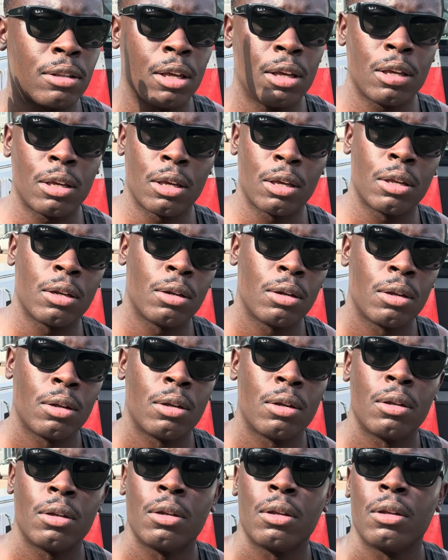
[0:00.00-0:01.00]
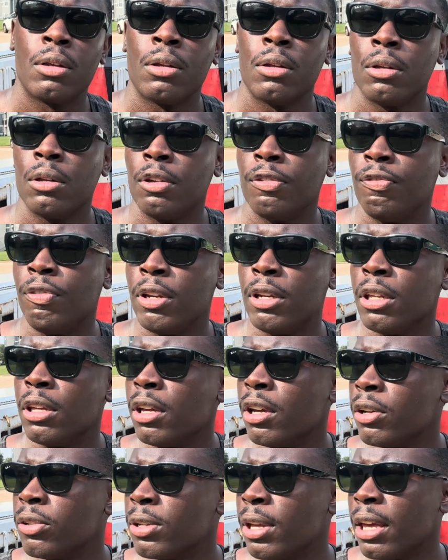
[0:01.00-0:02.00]
thinking 50
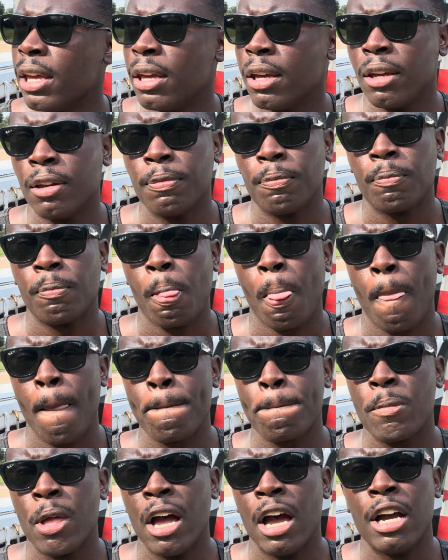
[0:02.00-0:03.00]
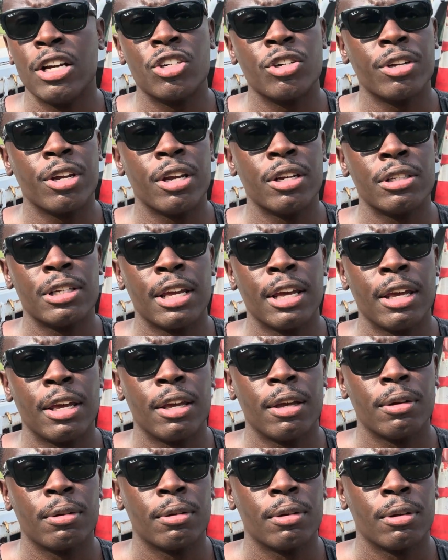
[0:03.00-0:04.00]
years ahead, 100 years
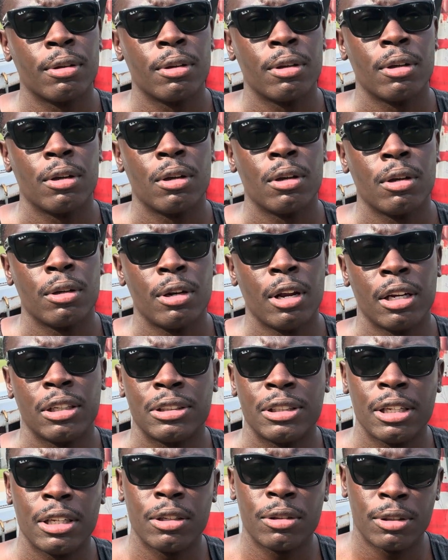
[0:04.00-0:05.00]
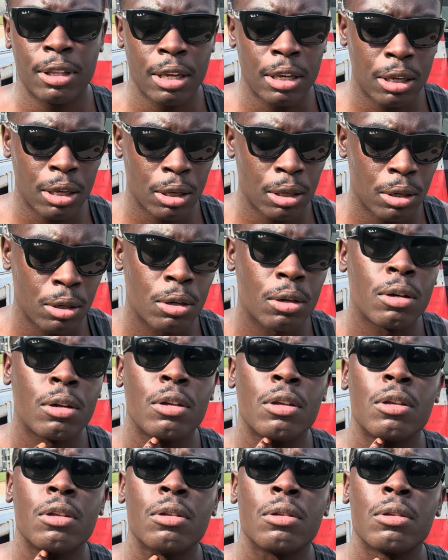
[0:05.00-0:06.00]
ahead. They're still thinking
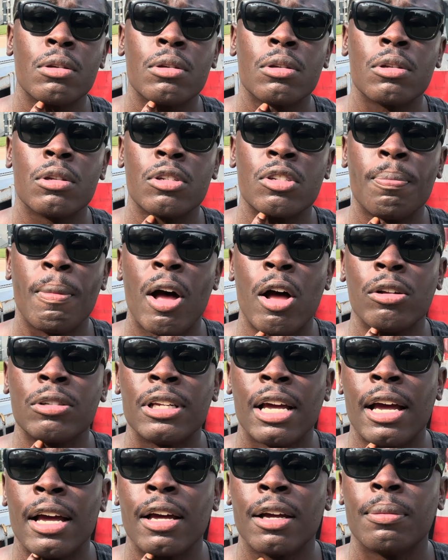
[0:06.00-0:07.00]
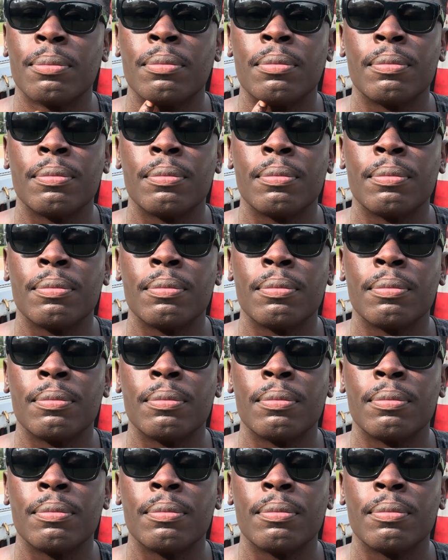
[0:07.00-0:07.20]
small time.